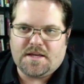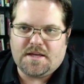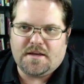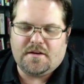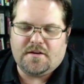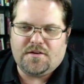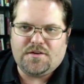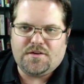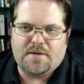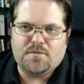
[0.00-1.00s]

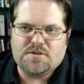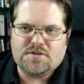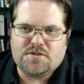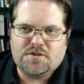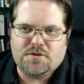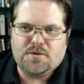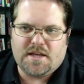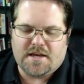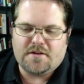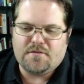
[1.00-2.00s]
and I was doing
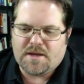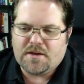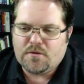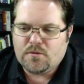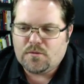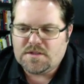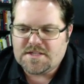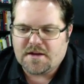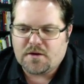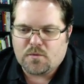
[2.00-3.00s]
kind of my own
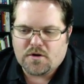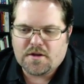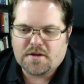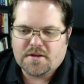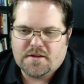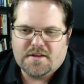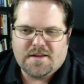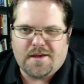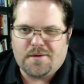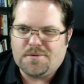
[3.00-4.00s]
tech work.
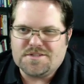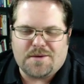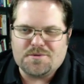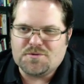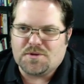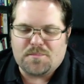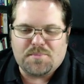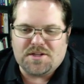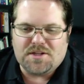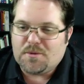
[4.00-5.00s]
I was really
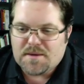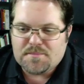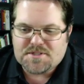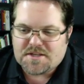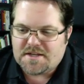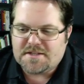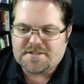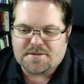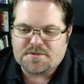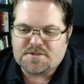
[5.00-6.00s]
building
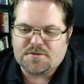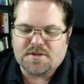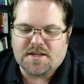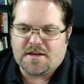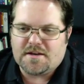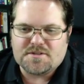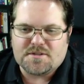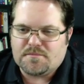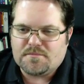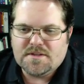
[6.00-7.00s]
websites. I was doing kind of
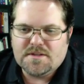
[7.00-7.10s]
some